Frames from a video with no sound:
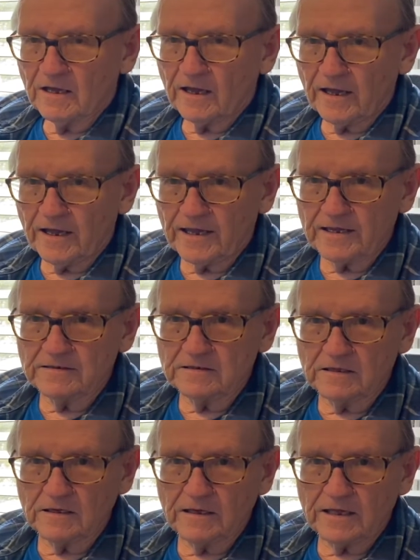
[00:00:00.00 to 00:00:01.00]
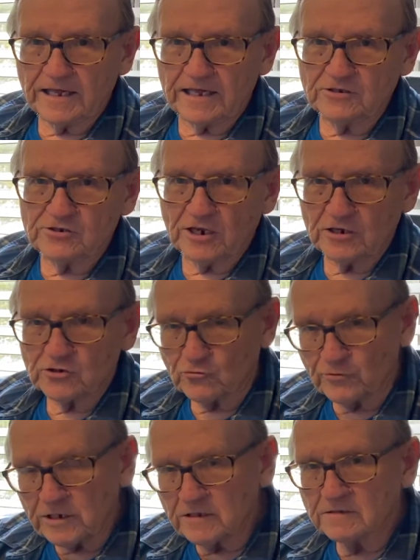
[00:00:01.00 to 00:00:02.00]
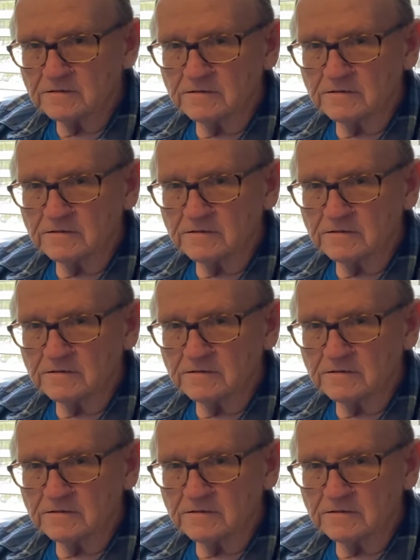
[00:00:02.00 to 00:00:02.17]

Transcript: And Ancestry,